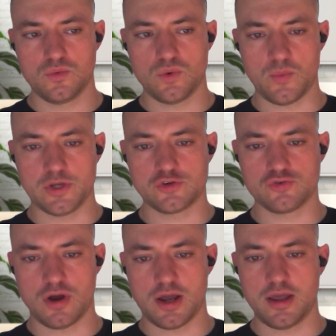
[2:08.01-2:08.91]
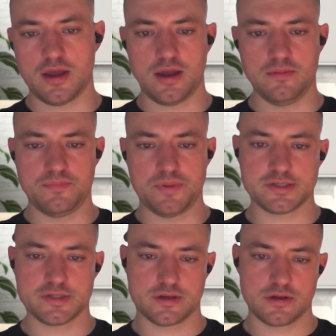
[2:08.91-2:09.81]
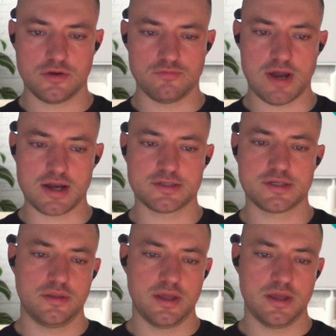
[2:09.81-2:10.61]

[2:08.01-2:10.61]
where we try and best correct